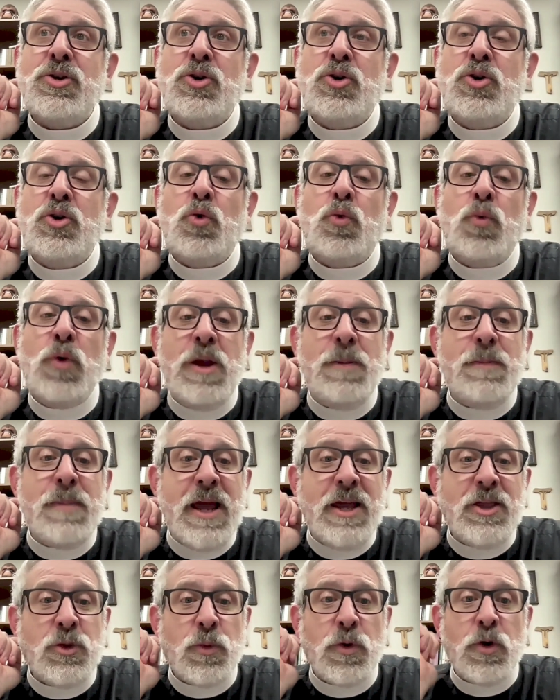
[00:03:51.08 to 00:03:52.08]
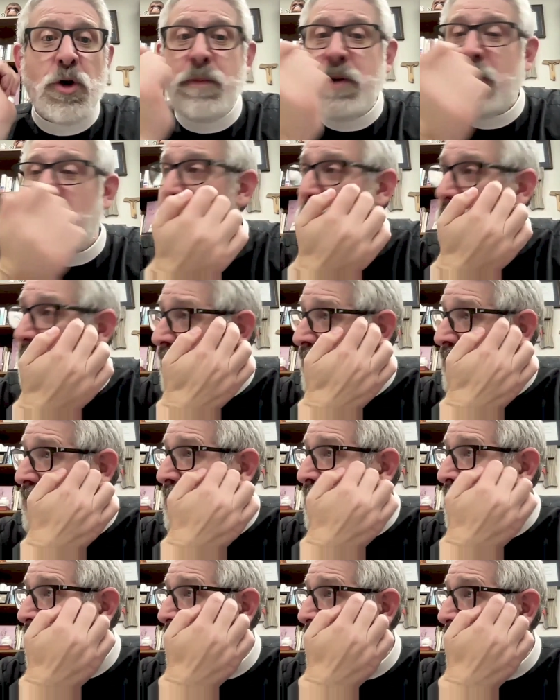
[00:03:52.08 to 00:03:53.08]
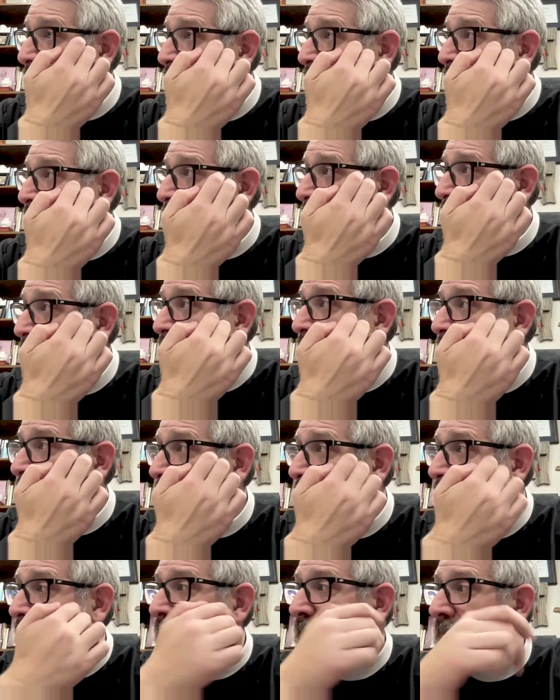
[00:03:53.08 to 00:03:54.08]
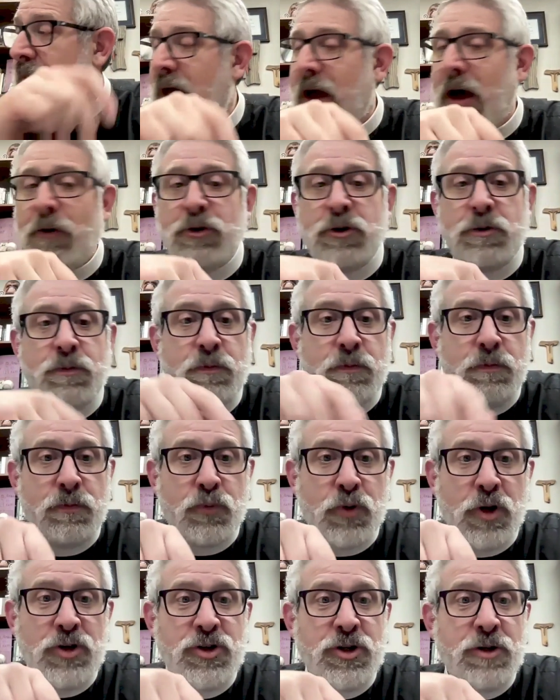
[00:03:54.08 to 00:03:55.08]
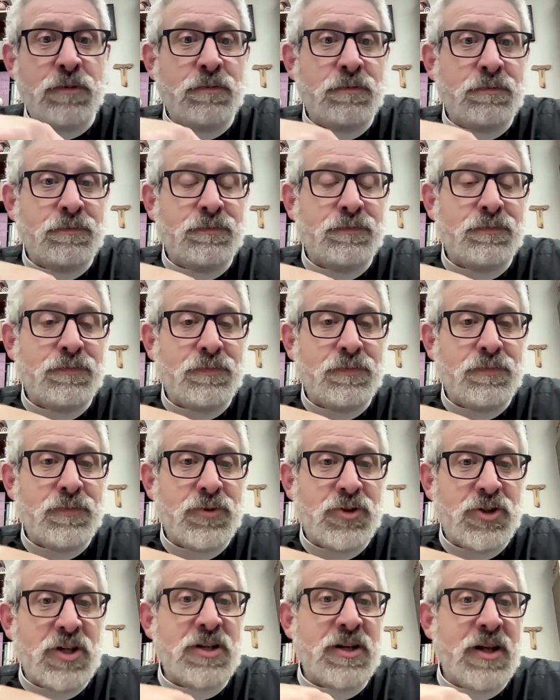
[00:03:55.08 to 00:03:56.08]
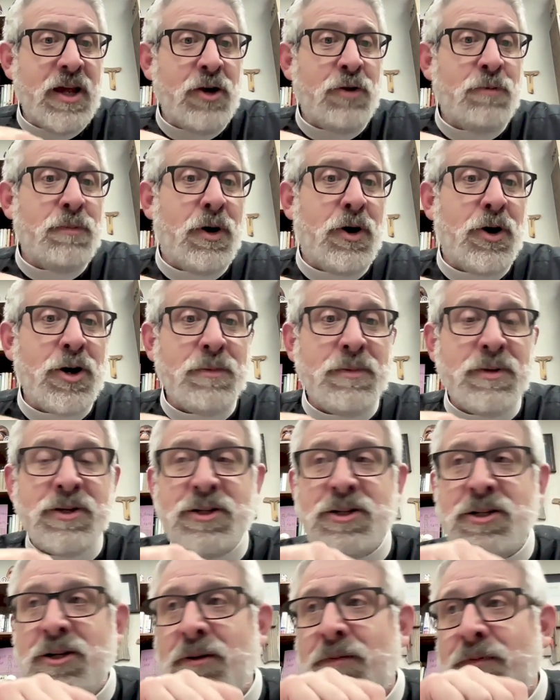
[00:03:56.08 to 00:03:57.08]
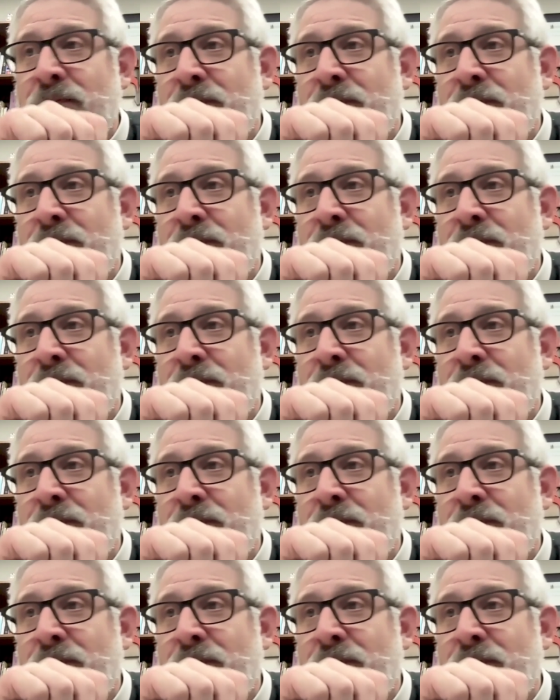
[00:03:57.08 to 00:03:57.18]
Do we make the world a better place? I was preaching Sunday on Barnabas,